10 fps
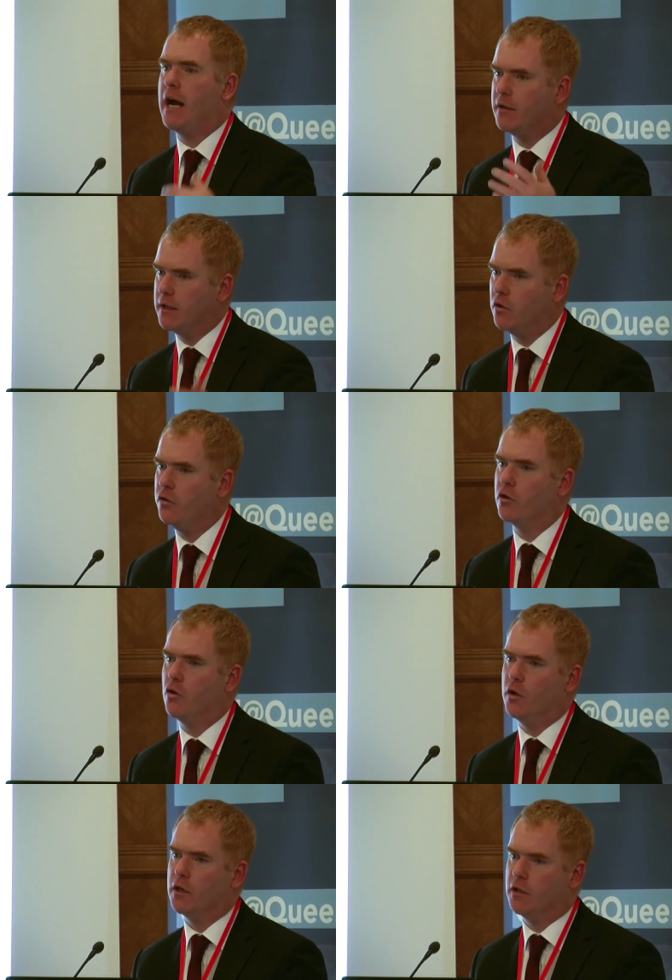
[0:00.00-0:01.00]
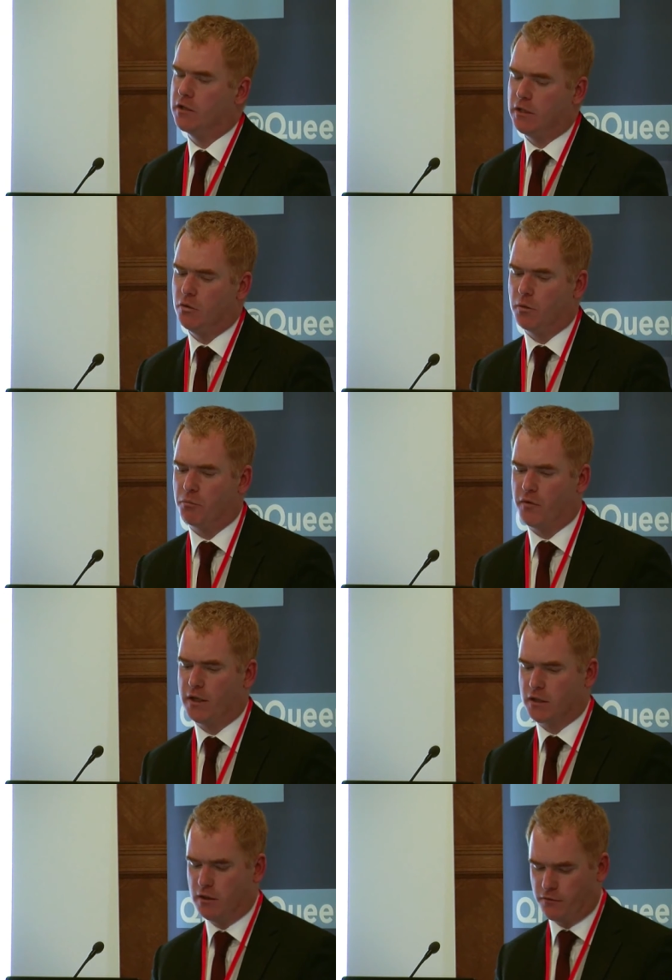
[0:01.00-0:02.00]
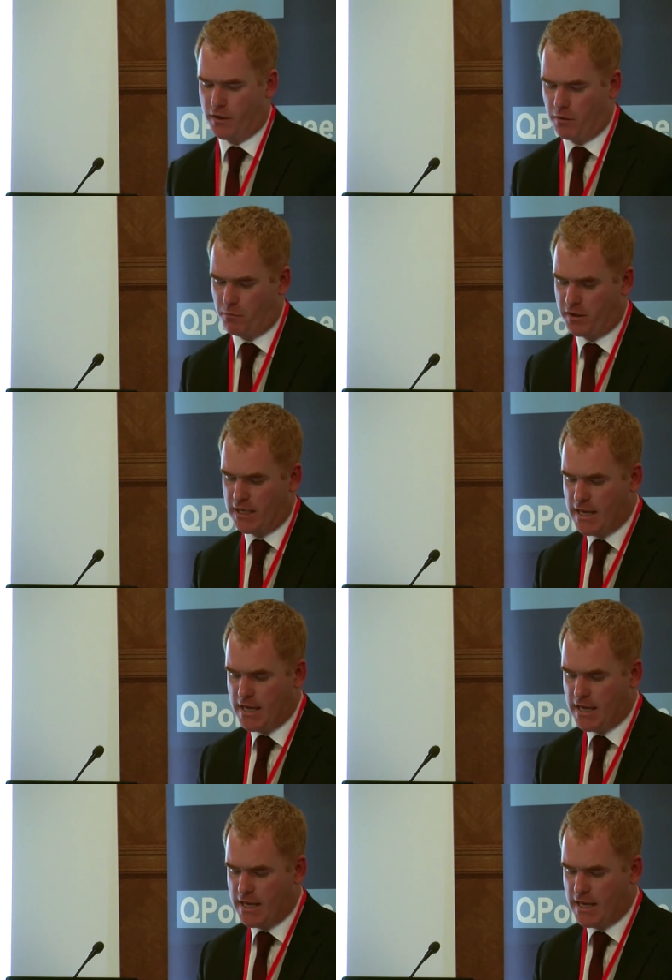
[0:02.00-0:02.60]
are they undergoing continuing professional development?